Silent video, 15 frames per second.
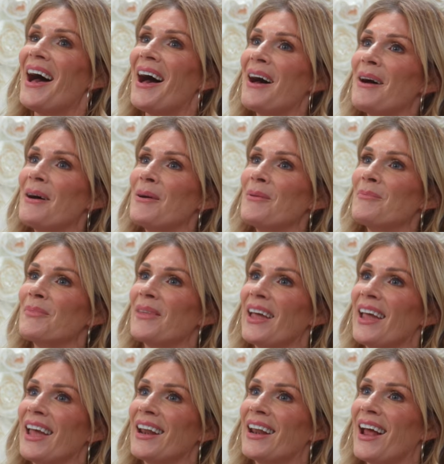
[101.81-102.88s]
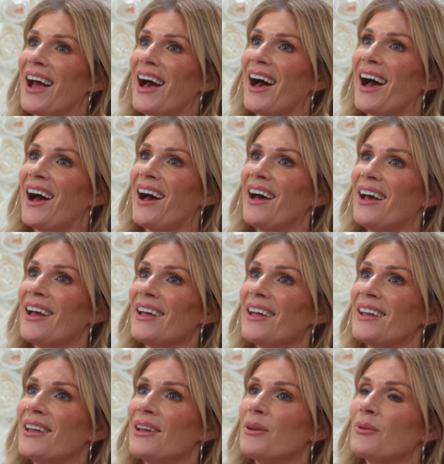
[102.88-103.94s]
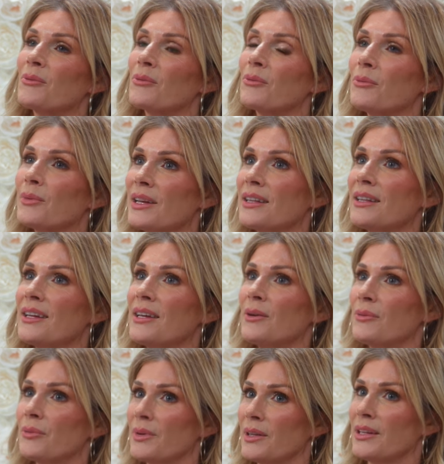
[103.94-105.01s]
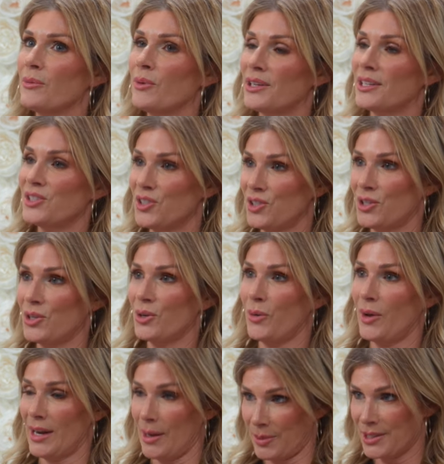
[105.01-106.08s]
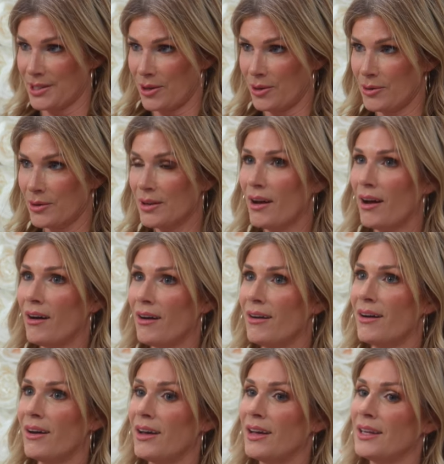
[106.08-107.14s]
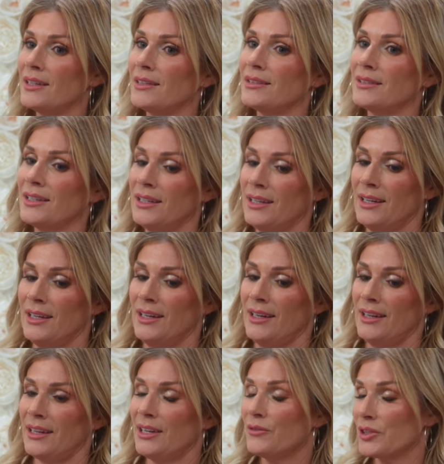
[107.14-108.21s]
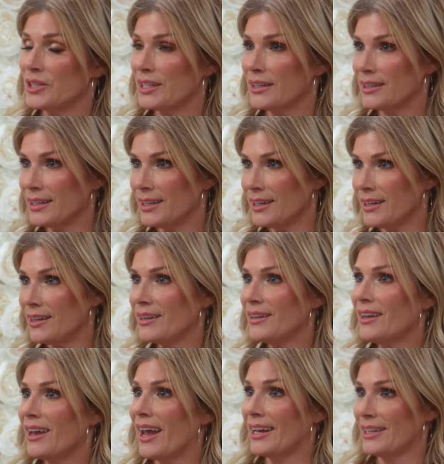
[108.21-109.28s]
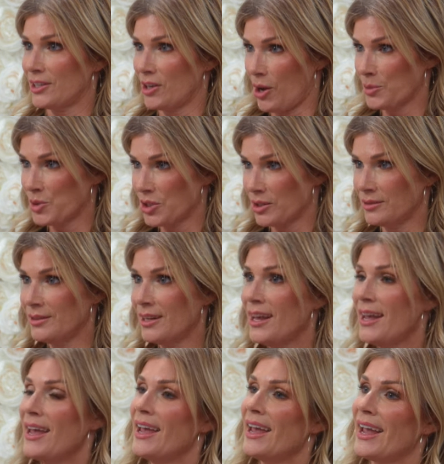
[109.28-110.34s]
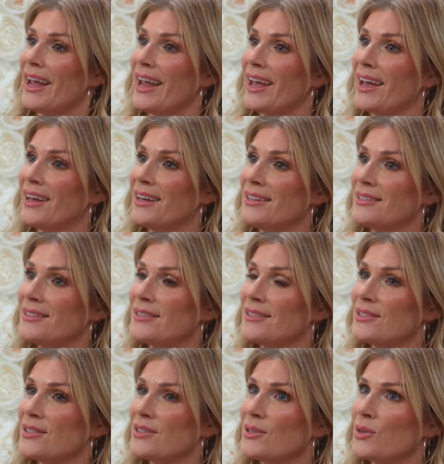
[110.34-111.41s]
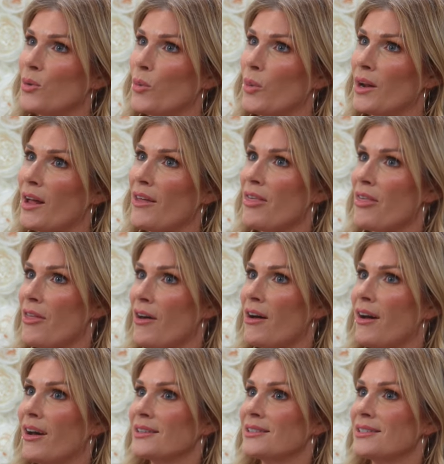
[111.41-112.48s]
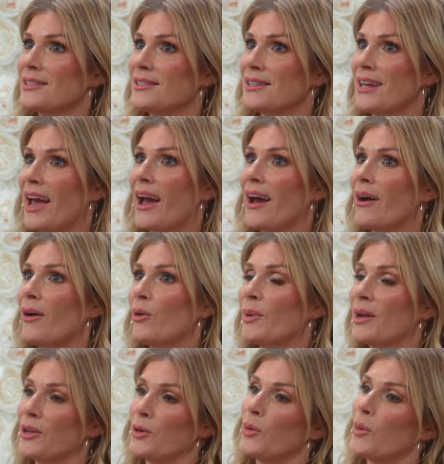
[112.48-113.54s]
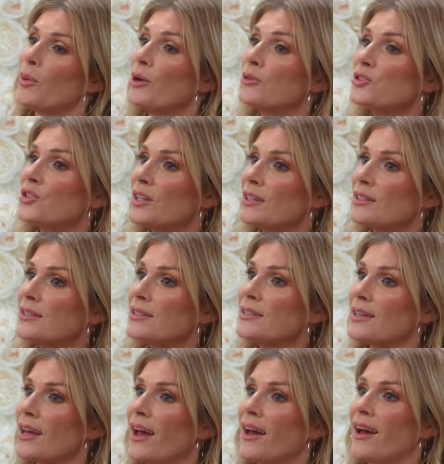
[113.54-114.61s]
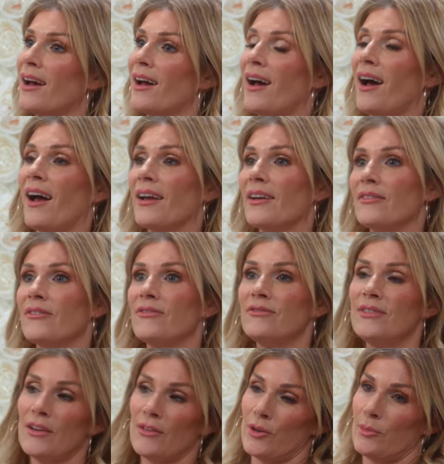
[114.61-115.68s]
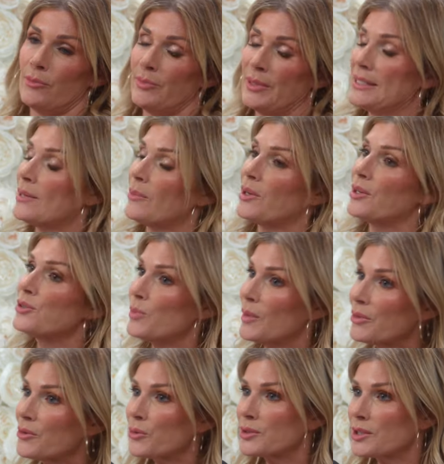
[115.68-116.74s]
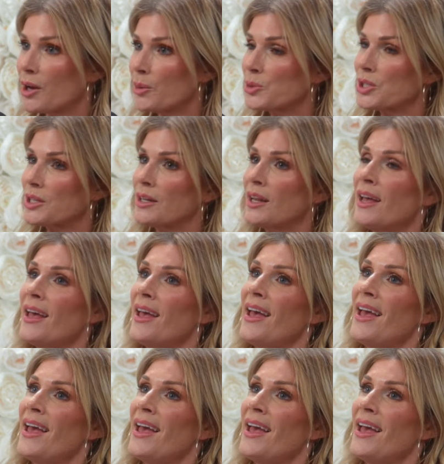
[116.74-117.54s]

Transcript: Um, and I really, really wanted to do an episode on infertility and adoption. And when I thought, how am I going to approach this? Uh, I've never been someone who's been through adoption.